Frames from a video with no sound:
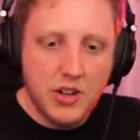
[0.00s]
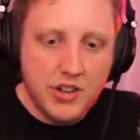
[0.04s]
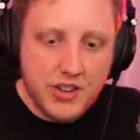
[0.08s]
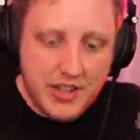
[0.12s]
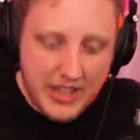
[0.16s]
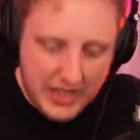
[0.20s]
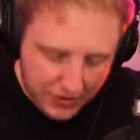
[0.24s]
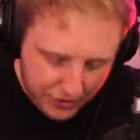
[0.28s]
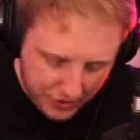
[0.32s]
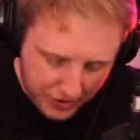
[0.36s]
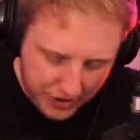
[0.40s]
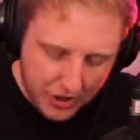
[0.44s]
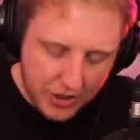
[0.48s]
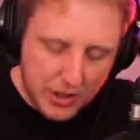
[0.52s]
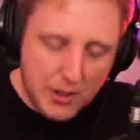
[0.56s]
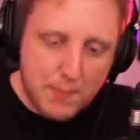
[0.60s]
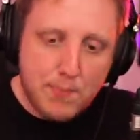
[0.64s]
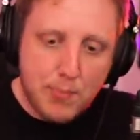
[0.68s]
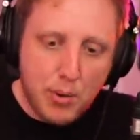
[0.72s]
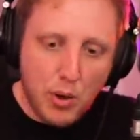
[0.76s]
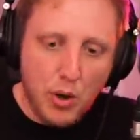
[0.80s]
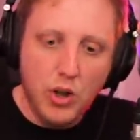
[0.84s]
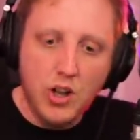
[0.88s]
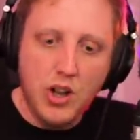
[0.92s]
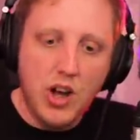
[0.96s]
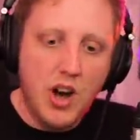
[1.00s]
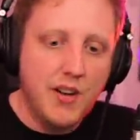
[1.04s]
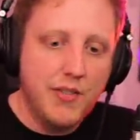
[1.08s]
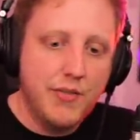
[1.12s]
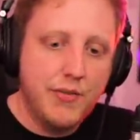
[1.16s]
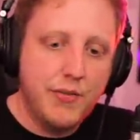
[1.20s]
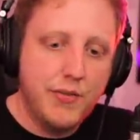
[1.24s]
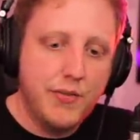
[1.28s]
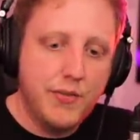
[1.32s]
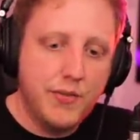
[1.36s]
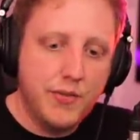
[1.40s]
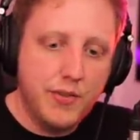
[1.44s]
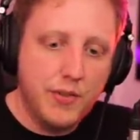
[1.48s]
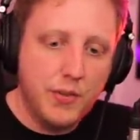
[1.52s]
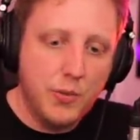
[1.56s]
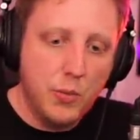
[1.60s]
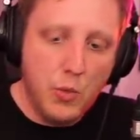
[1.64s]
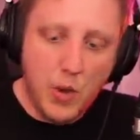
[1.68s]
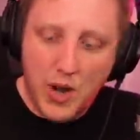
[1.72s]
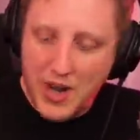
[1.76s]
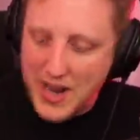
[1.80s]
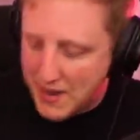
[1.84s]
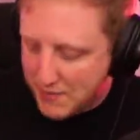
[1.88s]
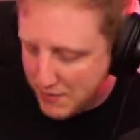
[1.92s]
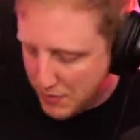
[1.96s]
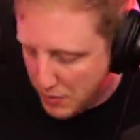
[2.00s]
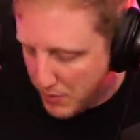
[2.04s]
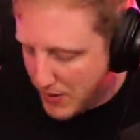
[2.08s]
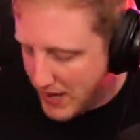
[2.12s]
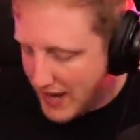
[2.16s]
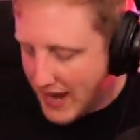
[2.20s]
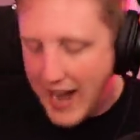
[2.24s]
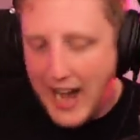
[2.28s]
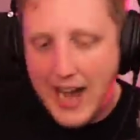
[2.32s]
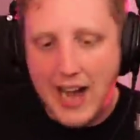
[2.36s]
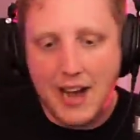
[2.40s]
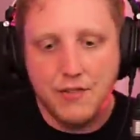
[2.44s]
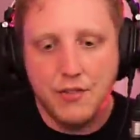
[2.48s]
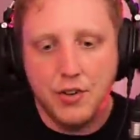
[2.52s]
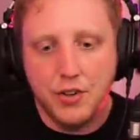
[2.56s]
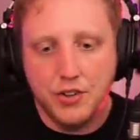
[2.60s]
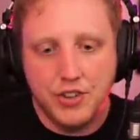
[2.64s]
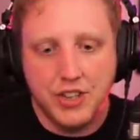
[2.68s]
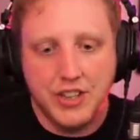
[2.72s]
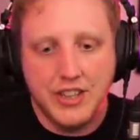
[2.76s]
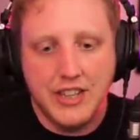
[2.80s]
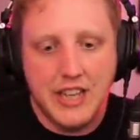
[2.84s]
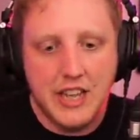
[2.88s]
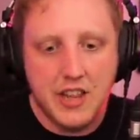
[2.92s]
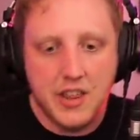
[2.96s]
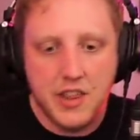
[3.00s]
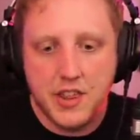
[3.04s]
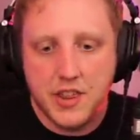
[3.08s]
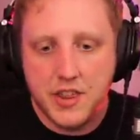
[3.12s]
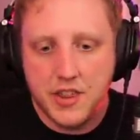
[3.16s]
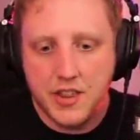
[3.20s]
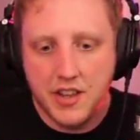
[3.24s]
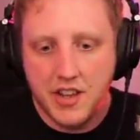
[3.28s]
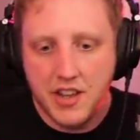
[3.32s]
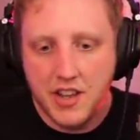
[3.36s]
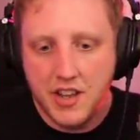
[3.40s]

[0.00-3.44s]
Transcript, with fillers: These are gonna please, pull please, off please. whatever we have underneath